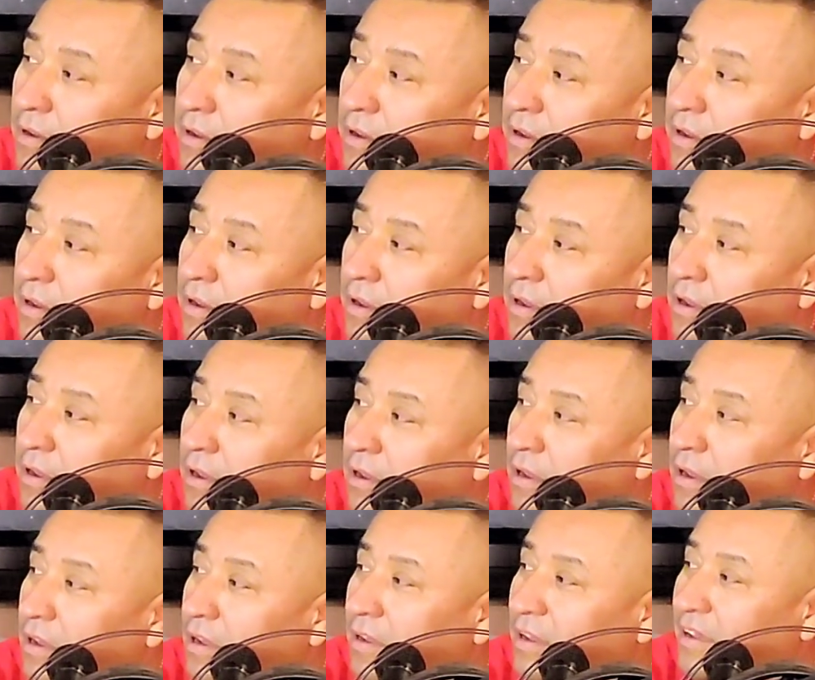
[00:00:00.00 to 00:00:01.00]

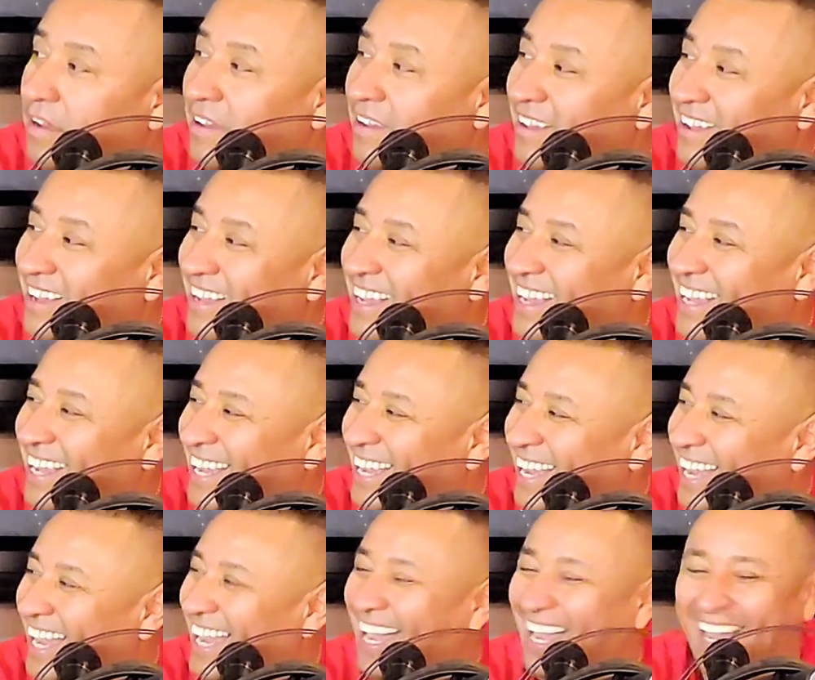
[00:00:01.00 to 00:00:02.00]
Fuck, bro, I don't even
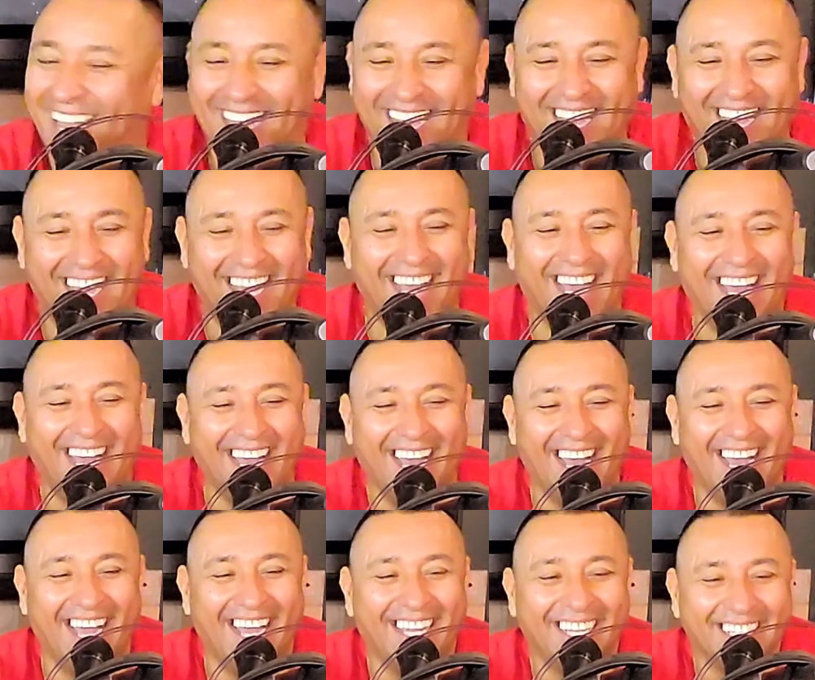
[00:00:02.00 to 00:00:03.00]
know. You
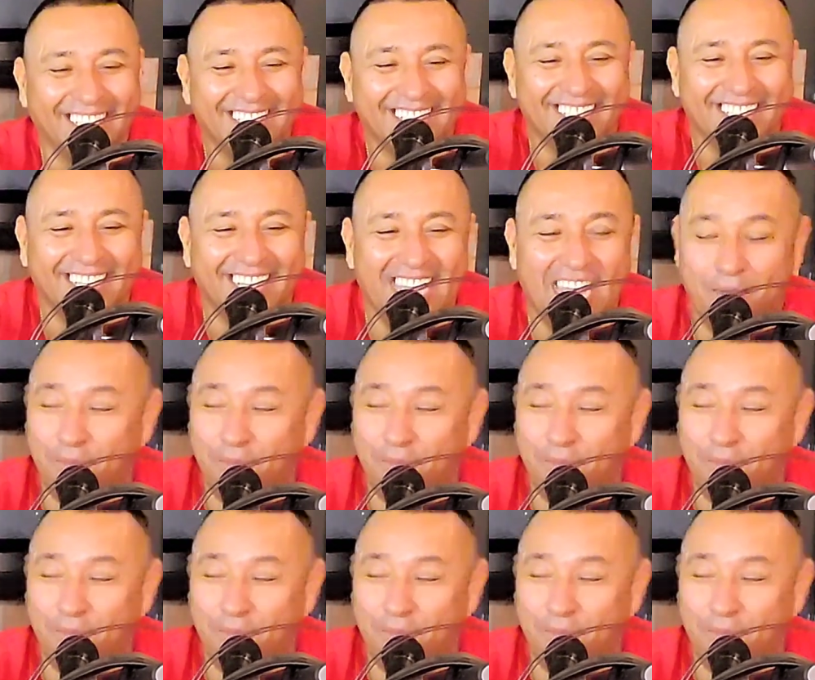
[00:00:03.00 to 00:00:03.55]
know what I'm saying?